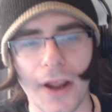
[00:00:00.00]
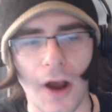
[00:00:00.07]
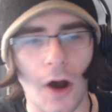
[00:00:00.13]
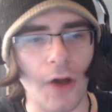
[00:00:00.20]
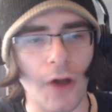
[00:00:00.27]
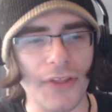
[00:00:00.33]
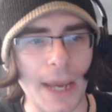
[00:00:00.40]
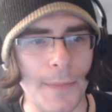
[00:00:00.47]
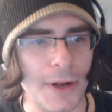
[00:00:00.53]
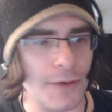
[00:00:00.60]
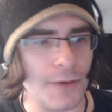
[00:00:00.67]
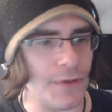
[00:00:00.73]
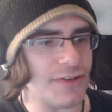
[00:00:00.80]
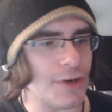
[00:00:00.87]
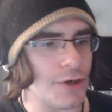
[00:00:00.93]
all the Epic
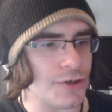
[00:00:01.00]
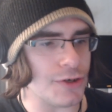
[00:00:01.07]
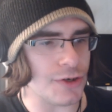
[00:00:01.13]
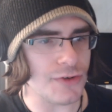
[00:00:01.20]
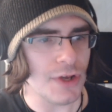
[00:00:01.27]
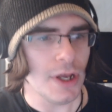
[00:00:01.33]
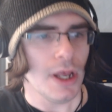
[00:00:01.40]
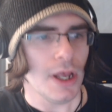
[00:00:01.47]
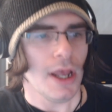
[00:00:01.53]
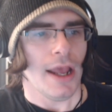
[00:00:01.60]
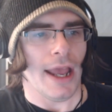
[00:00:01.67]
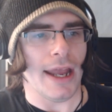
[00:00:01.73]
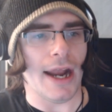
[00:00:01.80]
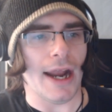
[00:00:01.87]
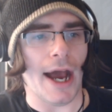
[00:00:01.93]
researchers
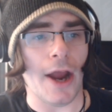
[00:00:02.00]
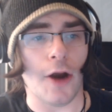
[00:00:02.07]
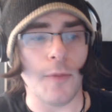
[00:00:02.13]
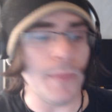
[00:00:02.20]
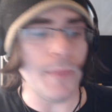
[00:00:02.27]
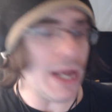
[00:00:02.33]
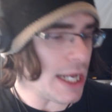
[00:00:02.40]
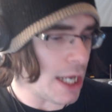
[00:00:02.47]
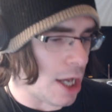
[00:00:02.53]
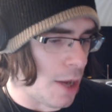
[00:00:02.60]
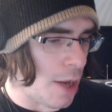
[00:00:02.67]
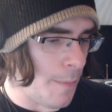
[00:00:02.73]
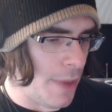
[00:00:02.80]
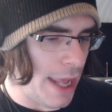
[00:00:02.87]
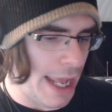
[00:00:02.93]
and I are meeting
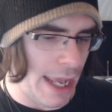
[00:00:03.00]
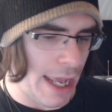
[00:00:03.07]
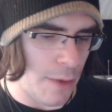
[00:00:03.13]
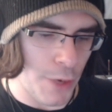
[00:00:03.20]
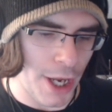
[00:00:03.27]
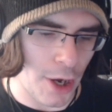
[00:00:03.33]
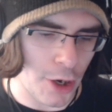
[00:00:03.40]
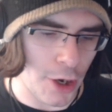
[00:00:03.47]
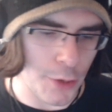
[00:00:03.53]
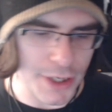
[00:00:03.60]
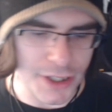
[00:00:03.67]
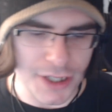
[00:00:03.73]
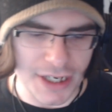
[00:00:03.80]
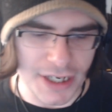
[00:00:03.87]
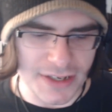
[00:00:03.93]
up, and we are
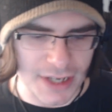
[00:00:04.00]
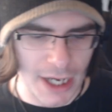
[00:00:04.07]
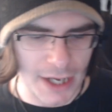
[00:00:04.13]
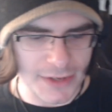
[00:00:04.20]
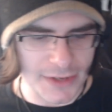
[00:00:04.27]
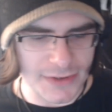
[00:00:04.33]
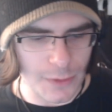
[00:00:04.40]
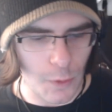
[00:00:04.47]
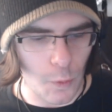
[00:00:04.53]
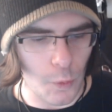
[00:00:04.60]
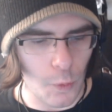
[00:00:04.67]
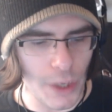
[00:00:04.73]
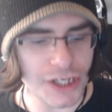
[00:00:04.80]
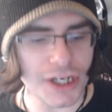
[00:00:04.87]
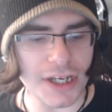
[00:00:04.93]
going to discuss
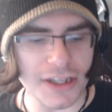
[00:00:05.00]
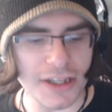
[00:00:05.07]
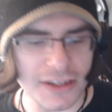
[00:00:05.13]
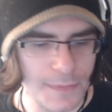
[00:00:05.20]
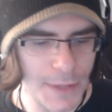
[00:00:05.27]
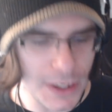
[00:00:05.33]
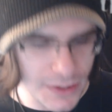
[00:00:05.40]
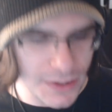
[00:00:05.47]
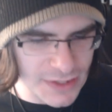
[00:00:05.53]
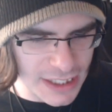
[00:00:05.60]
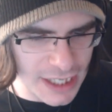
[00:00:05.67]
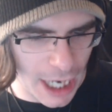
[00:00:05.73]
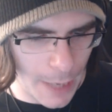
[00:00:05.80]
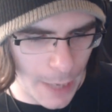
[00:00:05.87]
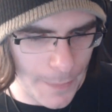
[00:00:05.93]
which conspiracy
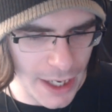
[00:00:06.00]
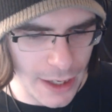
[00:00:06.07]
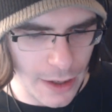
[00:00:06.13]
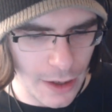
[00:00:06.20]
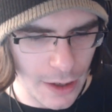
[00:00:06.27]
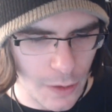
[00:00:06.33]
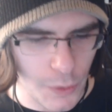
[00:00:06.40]
topic,